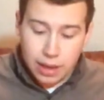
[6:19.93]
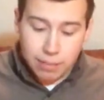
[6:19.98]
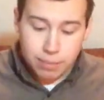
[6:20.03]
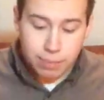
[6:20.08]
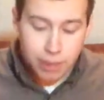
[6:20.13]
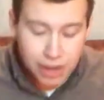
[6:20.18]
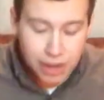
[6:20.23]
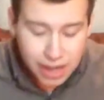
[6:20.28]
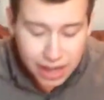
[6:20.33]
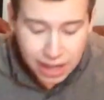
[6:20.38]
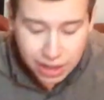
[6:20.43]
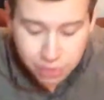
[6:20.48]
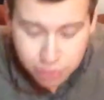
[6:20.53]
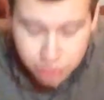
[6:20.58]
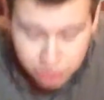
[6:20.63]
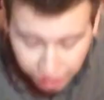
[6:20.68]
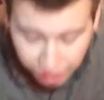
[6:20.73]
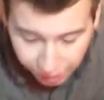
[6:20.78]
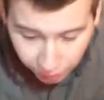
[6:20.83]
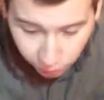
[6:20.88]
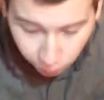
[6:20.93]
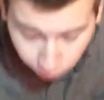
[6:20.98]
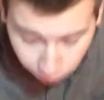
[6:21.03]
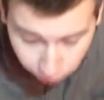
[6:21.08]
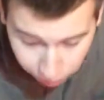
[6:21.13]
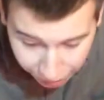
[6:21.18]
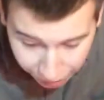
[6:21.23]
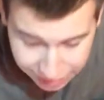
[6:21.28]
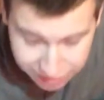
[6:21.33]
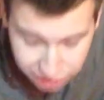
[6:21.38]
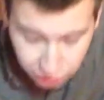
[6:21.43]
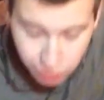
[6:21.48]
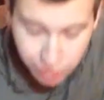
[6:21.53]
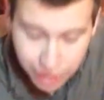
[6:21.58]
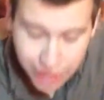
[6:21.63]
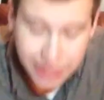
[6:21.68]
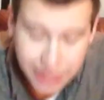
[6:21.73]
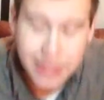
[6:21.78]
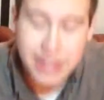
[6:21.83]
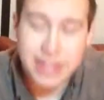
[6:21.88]
But there's not a whole lot to look
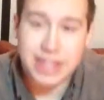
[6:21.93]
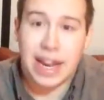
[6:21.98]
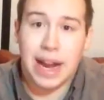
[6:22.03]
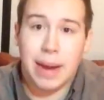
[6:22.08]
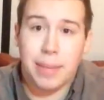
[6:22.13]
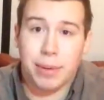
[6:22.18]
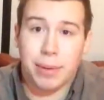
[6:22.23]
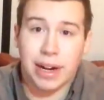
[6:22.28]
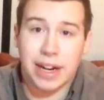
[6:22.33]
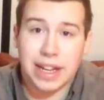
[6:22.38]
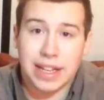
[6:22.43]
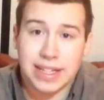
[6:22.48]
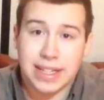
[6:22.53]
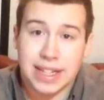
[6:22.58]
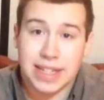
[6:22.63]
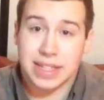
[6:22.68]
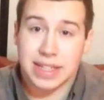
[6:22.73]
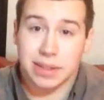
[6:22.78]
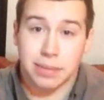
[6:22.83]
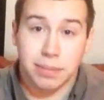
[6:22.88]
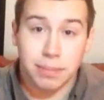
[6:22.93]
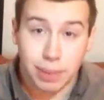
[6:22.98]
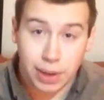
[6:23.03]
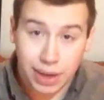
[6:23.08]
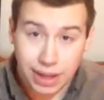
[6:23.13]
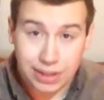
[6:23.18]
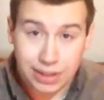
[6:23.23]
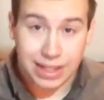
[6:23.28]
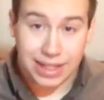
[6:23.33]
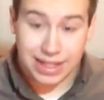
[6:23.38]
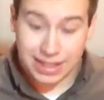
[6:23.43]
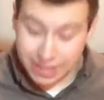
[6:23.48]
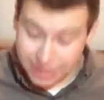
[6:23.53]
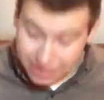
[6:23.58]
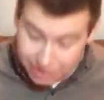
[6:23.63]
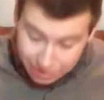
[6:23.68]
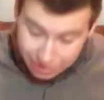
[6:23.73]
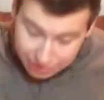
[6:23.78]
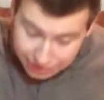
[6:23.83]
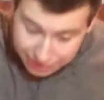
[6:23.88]
at in this operating system, but
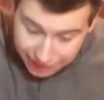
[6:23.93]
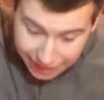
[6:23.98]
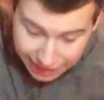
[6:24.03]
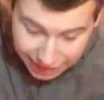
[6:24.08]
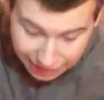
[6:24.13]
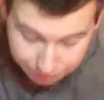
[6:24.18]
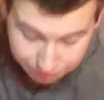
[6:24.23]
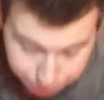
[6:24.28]
let's take a